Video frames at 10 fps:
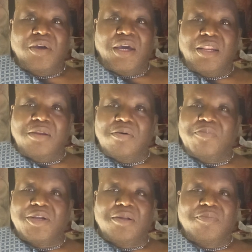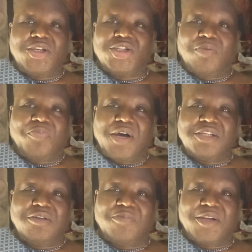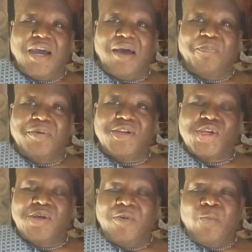And nobody will be surprised if it happens.